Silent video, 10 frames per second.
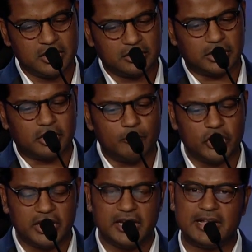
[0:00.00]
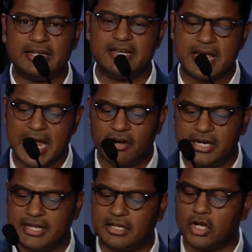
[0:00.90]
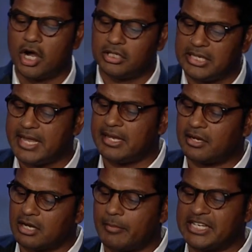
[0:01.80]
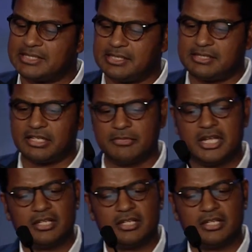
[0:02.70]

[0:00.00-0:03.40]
The community that inherited an underlying economic system